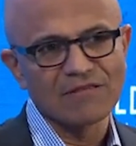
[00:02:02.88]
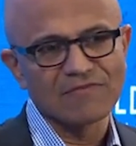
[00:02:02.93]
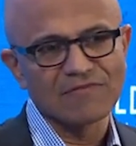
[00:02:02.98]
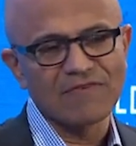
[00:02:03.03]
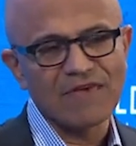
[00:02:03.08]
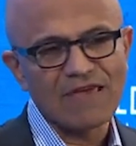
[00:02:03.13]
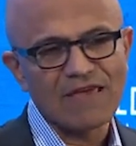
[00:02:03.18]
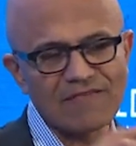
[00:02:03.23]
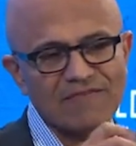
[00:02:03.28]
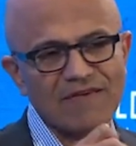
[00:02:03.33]
the
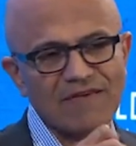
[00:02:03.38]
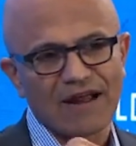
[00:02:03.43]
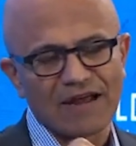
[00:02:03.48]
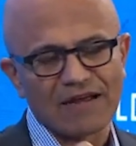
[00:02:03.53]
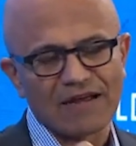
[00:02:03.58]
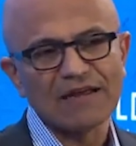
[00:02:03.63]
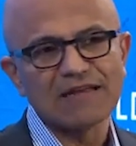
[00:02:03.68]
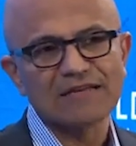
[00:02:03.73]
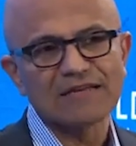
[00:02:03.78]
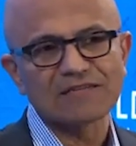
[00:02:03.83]
thing that
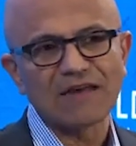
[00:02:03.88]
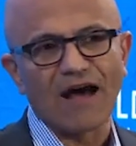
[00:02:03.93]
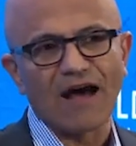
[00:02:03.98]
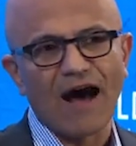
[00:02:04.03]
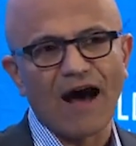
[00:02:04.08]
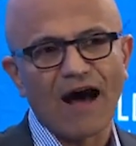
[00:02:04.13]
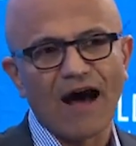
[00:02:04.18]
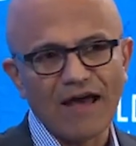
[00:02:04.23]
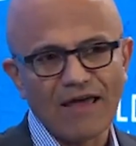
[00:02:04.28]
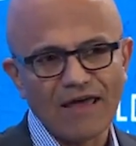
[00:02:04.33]
at least
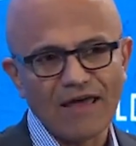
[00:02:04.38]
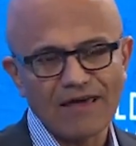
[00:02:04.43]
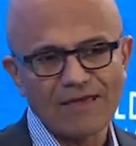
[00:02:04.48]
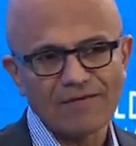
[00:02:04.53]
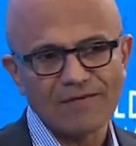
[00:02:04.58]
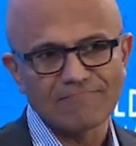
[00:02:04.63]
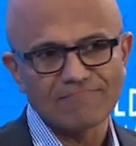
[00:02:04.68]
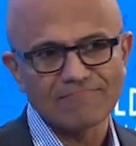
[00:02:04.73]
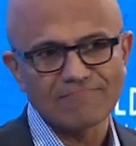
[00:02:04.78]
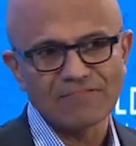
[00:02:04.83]

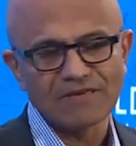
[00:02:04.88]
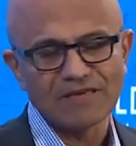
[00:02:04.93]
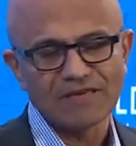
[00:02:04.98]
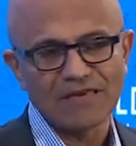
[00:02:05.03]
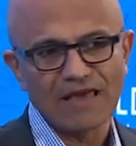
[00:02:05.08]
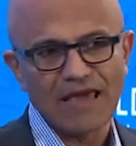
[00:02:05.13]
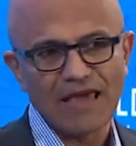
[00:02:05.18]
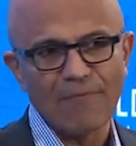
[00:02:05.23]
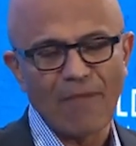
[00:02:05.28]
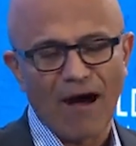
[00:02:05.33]
I
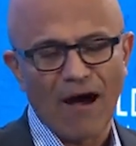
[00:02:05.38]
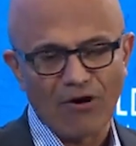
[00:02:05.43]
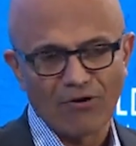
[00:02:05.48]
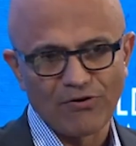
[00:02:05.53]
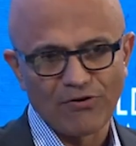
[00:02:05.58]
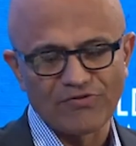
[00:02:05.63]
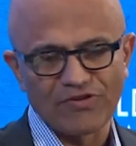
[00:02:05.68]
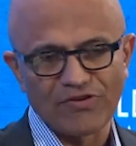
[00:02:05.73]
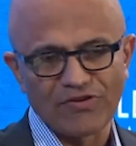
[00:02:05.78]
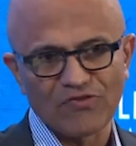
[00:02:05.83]
came
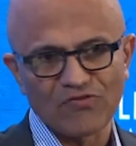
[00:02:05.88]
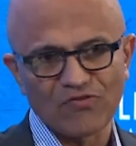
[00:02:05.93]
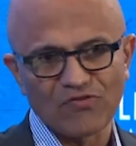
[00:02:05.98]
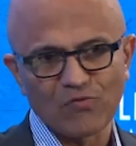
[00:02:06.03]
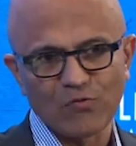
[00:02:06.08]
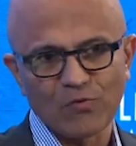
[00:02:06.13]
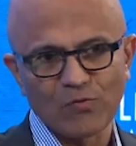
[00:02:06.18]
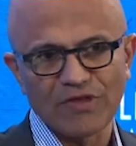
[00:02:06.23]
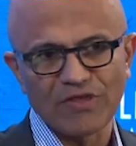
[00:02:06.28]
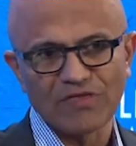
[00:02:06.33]
out of
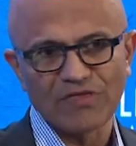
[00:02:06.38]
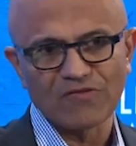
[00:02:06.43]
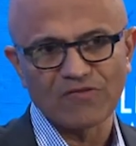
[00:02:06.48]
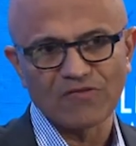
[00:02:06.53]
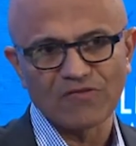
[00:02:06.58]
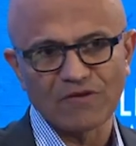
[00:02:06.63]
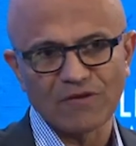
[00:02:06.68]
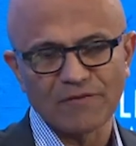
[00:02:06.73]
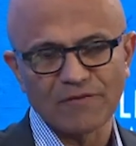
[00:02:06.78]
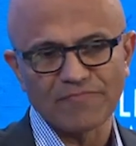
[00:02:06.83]
this with
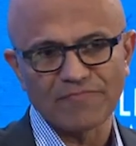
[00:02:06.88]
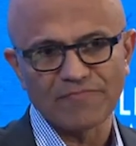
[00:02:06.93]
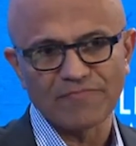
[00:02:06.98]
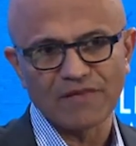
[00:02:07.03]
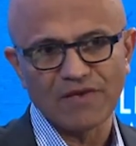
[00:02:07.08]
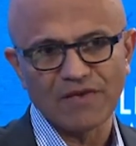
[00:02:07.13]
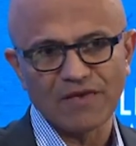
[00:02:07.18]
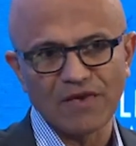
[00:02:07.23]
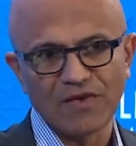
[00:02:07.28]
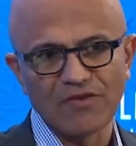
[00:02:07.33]

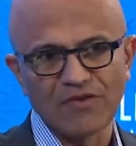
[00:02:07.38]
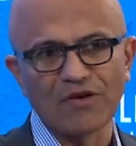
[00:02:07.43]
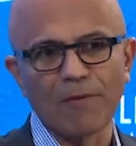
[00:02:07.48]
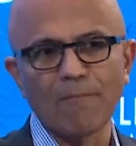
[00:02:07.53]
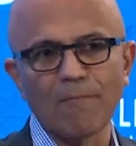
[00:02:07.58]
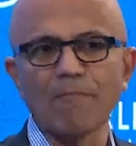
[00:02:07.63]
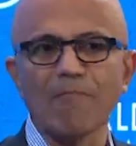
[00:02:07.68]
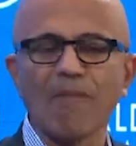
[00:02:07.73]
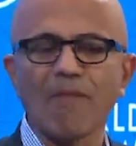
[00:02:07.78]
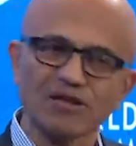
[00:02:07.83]
is
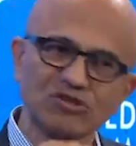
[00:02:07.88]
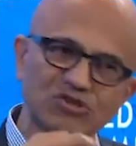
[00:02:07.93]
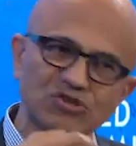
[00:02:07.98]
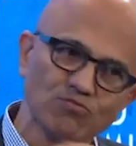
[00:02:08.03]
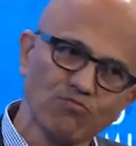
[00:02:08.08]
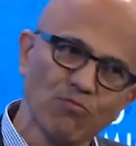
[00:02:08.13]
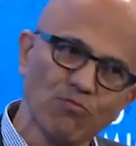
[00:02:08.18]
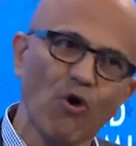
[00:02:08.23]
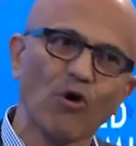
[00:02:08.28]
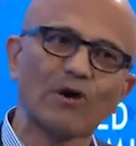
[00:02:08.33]
a
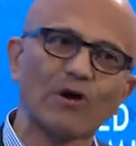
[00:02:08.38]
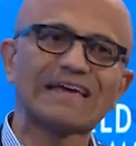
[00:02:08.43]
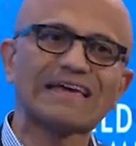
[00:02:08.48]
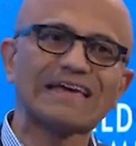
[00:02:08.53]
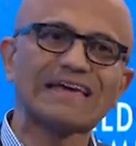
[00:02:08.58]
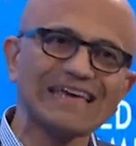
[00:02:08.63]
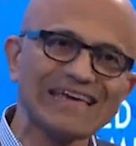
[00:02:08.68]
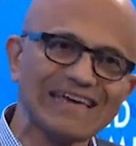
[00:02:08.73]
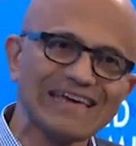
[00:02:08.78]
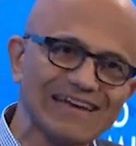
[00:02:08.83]
much more
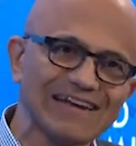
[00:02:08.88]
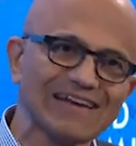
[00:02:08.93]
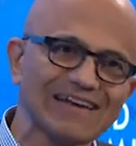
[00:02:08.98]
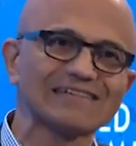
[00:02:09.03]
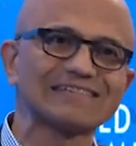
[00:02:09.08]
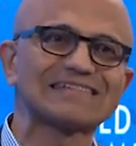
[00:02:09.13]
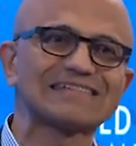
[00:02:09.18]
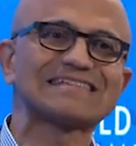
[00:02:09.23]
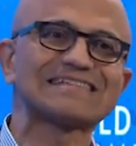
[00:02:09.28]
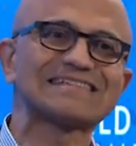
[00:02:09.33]

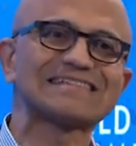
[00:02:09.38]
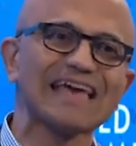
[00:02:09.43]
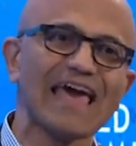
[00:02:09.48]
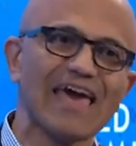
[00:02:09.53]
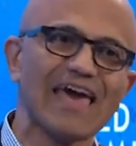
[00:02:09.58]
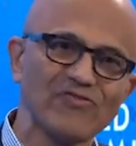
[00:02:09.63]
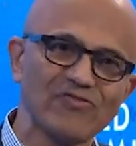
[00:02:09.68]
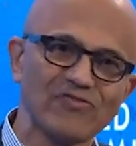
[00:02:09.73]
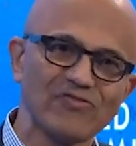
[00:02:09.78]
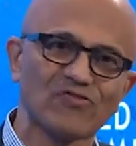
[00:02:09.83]
keener
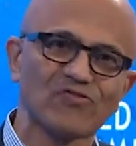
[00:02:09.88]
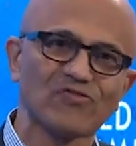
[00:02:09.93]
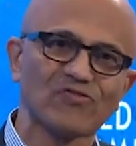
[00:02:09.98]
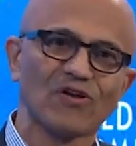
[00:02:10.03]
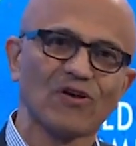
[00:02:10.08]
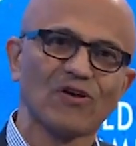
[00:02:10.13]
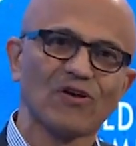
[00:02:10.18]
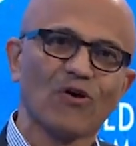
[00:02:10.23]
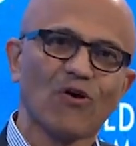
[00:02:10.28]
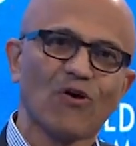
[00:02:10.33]
sense
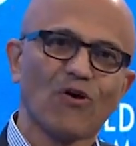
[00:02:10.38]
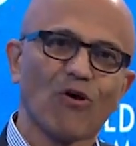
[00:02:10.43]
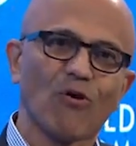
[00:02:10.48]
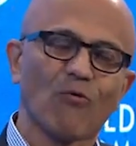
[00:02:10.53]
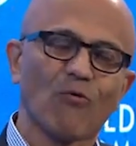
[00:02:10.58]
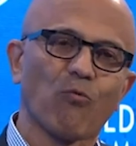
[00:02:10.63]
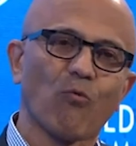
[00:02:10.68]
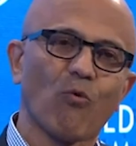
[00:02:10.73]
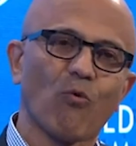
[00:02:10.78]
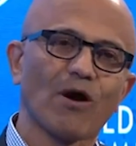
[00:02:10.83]

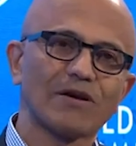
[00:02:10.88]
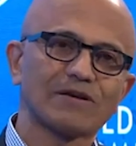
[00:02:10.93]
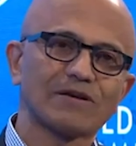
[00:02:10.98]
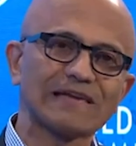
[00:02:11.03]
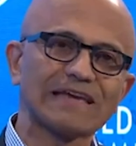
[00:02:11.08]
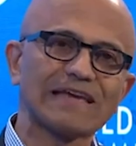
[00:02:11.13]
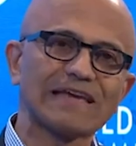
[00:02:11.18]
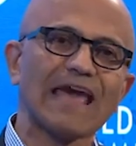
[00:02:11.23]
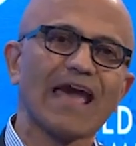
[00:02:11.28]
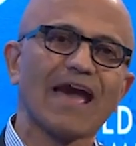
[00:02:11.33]
of what
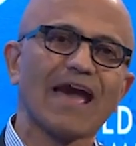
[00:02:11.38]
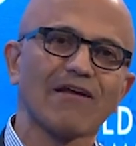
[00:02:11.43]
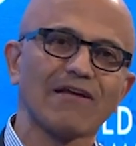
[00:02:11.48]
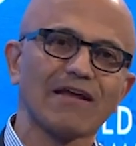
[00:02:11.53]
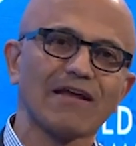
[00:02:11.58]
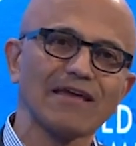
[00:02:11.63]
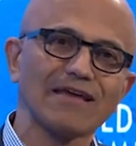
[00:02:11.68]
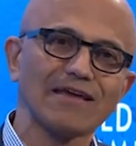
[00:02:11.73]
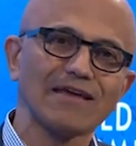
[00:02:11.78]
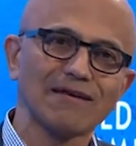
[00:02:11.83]

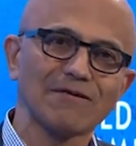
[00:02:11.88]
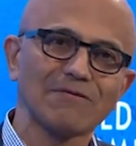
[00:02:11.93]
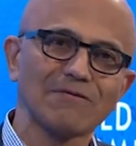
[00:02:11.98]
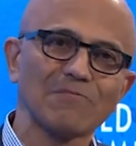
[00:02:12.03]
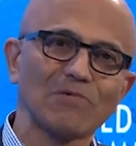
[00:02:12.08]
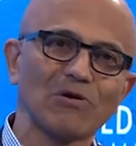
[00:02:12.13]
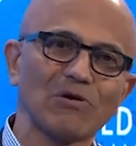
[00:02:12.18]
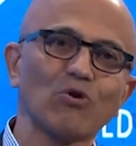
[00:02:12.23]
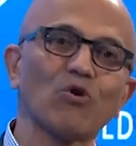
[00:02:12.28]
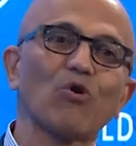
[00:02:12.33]
caring
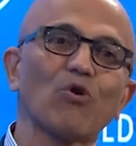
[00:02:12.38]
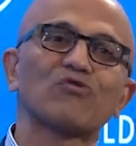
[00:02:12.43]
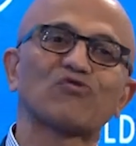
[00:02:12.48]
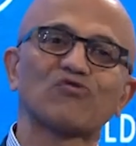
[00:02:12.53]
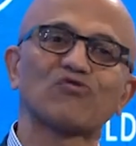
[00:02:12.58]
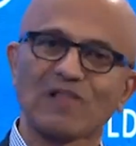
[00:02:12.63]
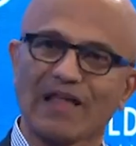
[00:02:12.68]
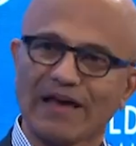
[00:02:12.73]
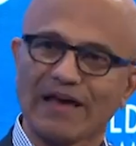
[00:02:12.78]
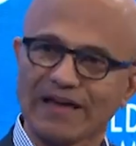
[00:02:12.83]
looks